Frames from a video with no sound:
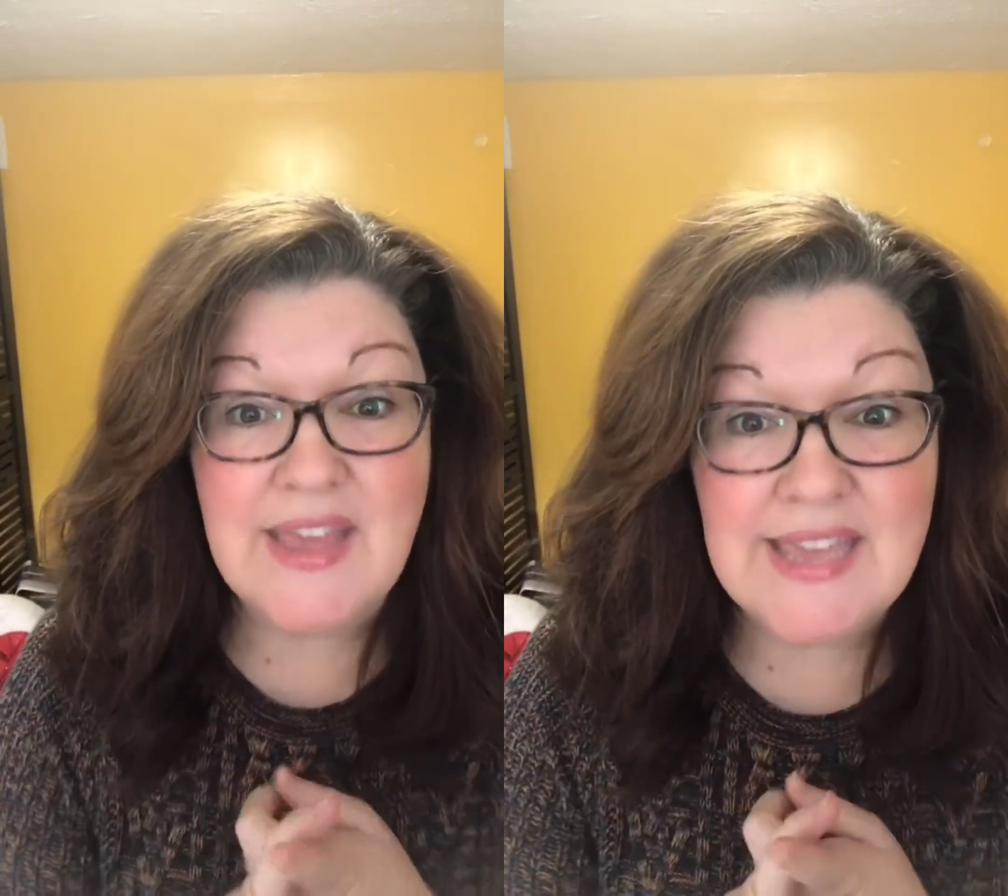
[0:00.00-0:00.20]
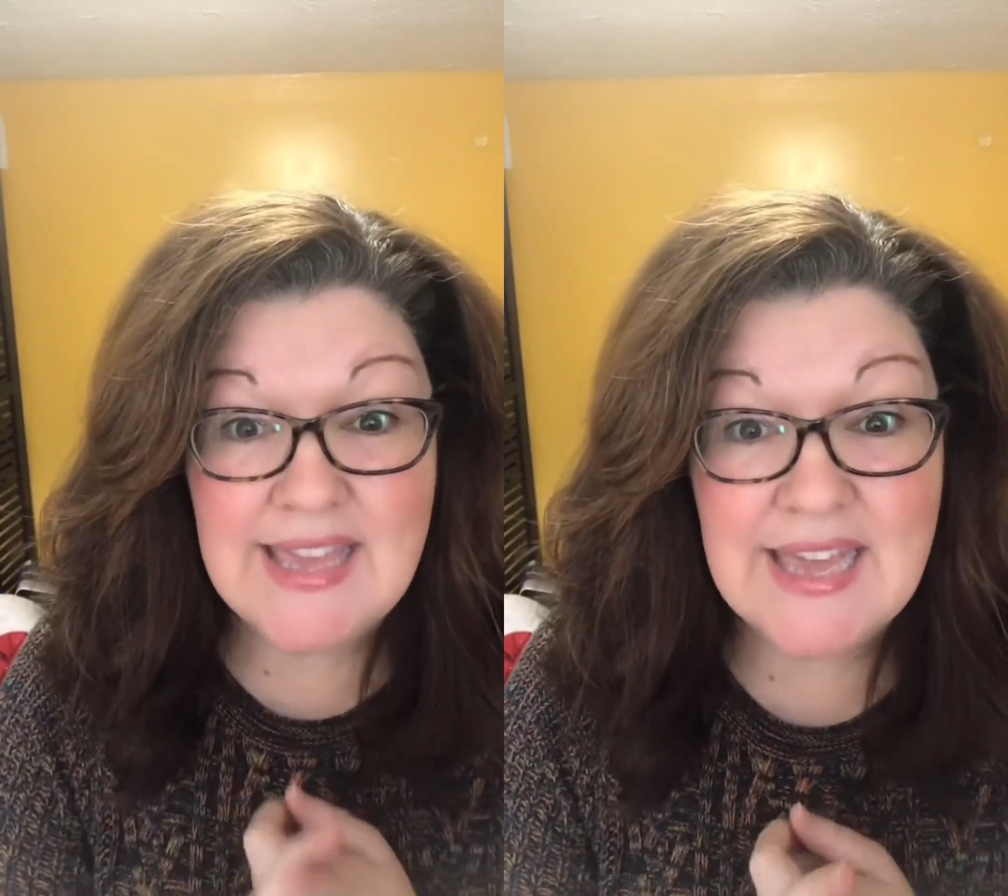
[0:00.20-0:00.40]

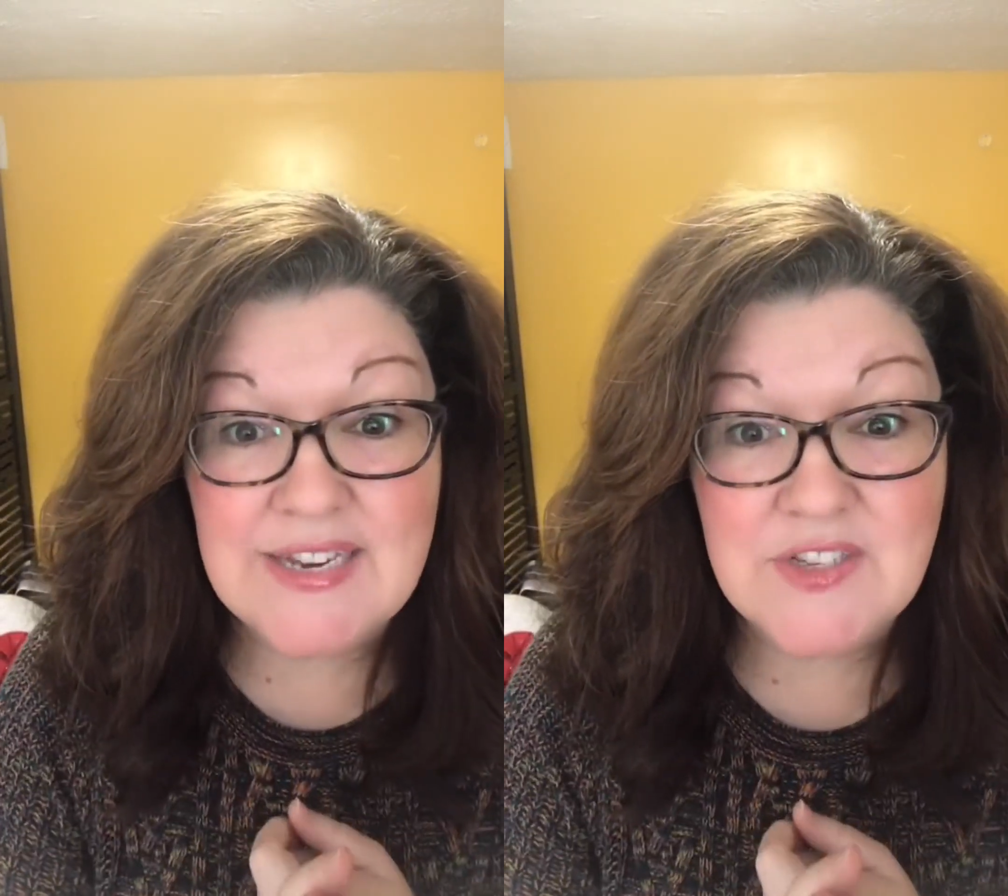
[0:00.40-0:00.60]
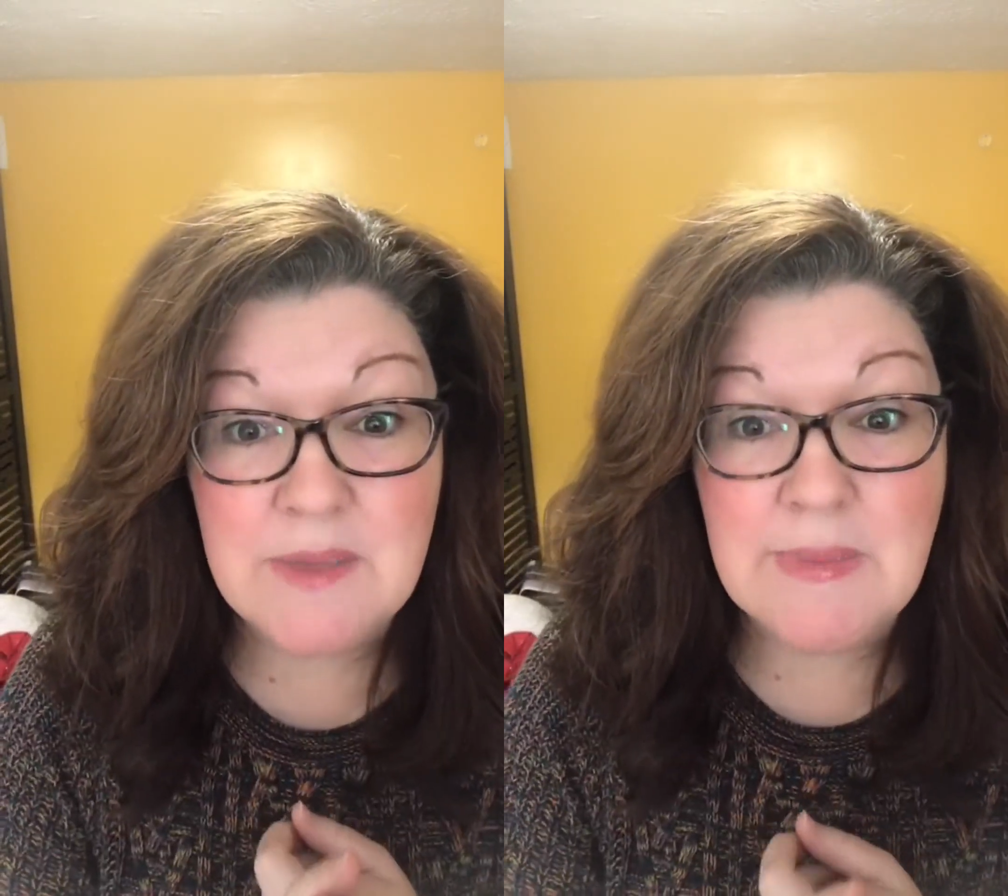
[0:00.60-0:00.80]
they can get
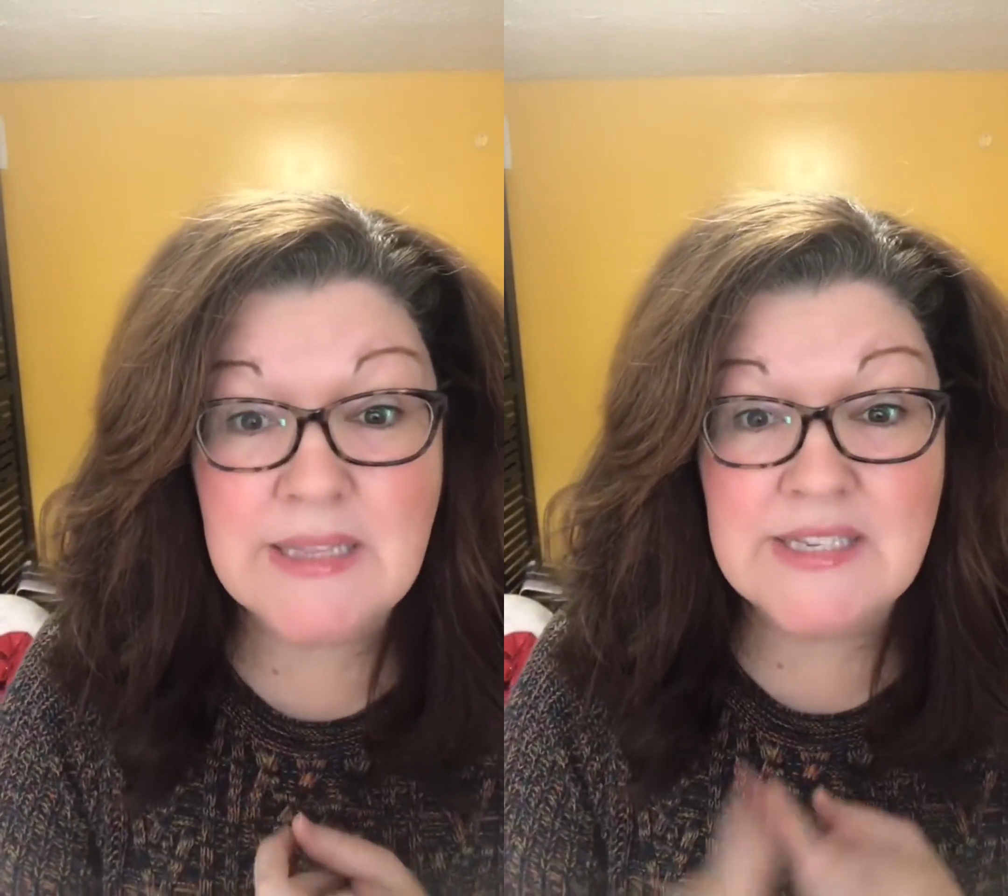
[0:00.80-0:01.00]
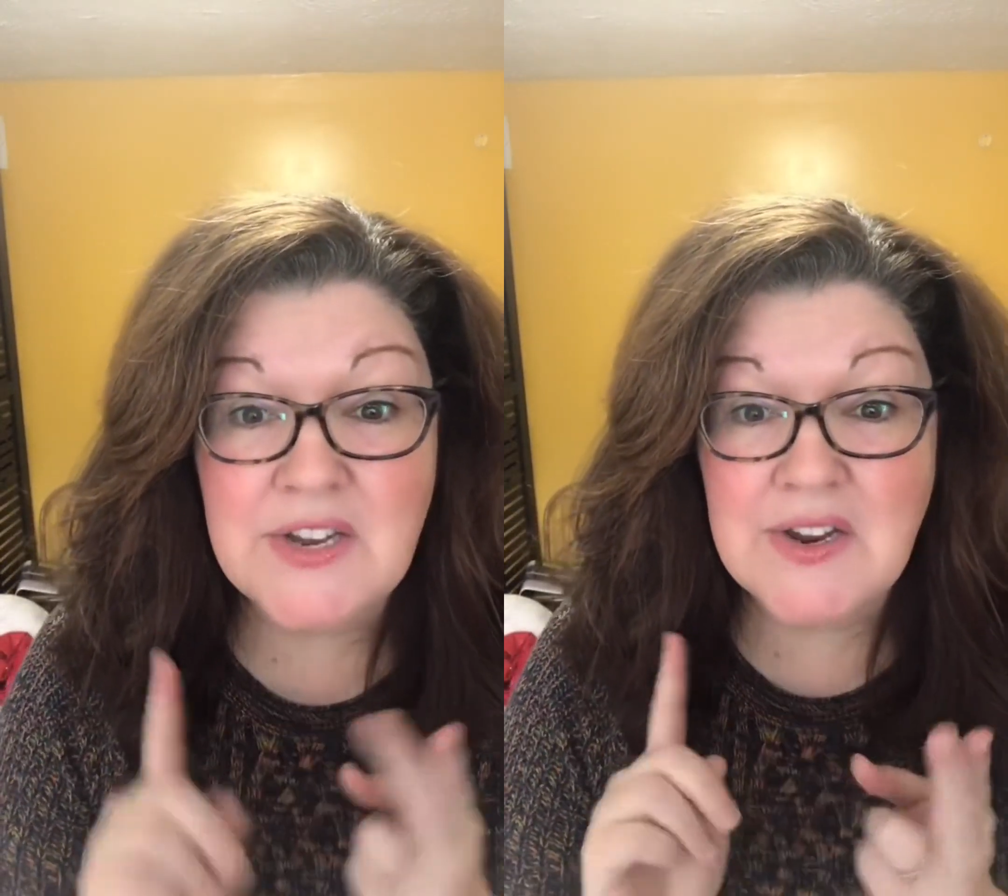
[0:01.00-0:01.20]
into the
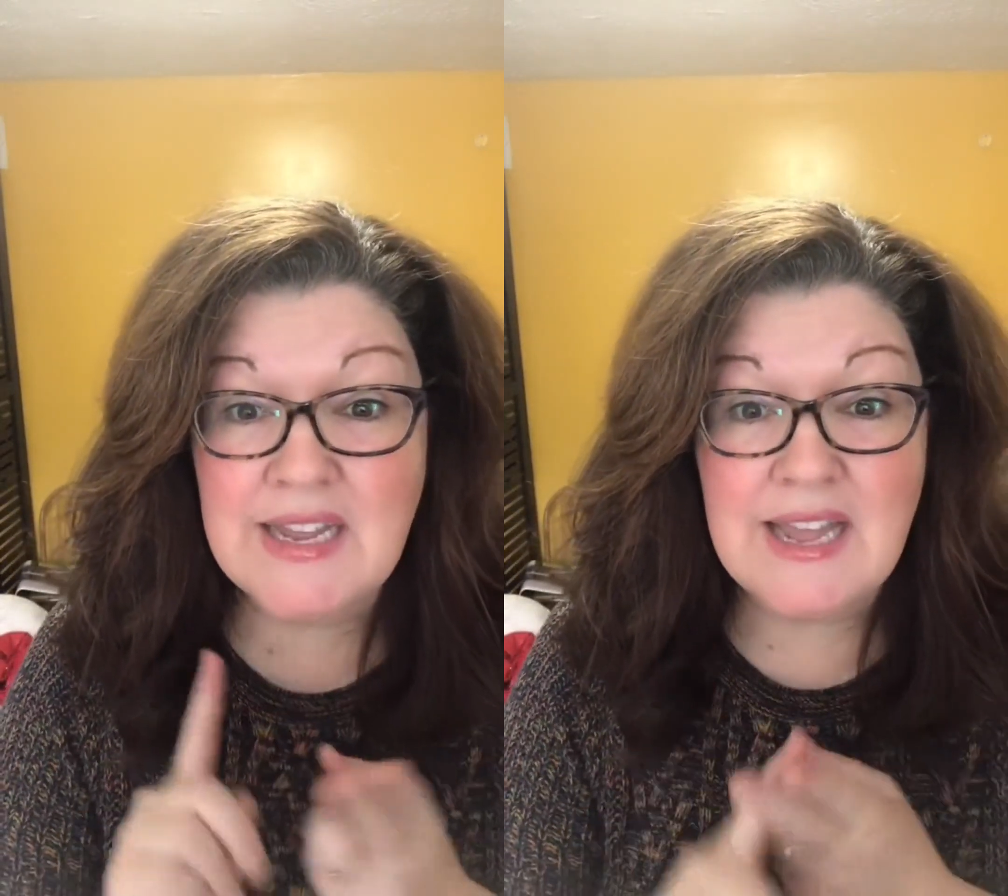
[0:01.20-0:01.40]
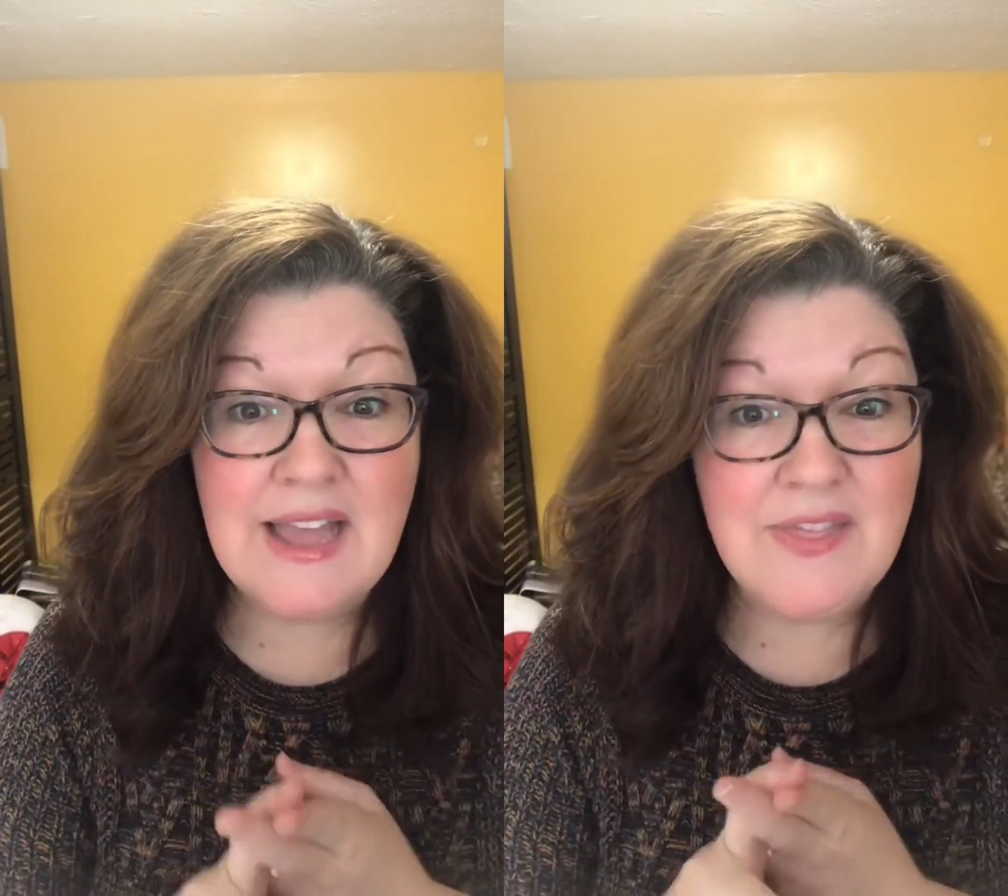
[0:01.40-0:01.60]

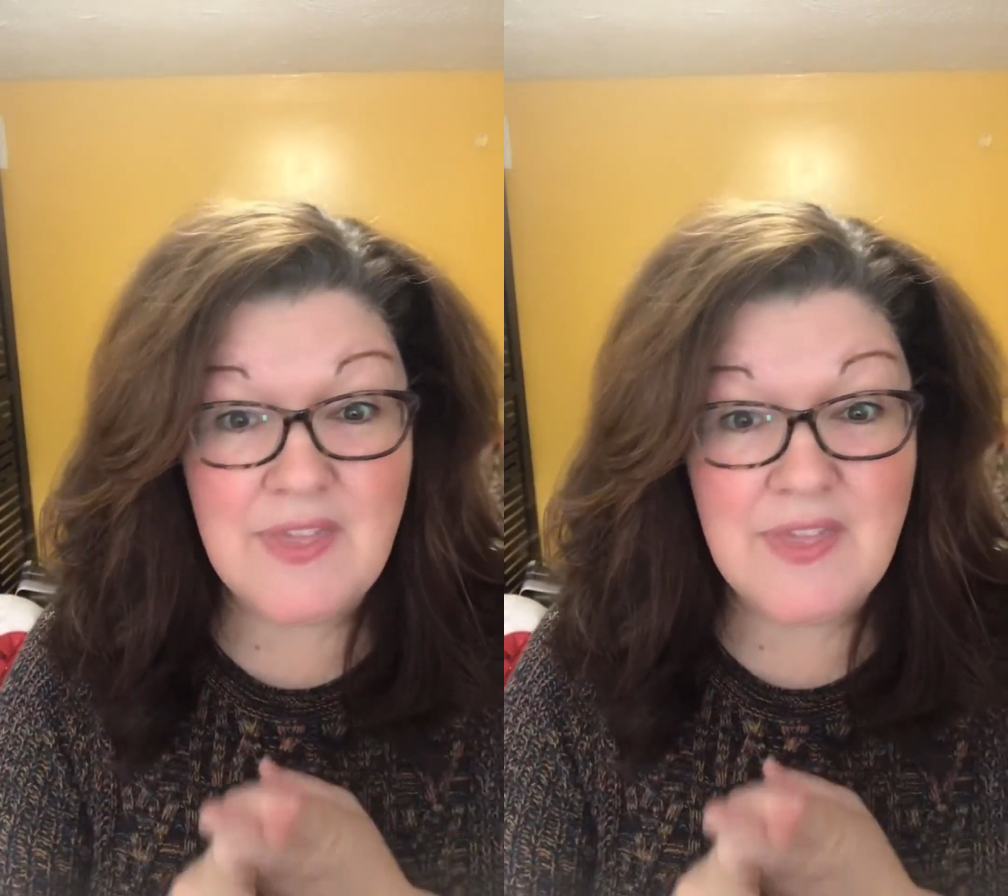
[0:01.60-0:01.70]
military,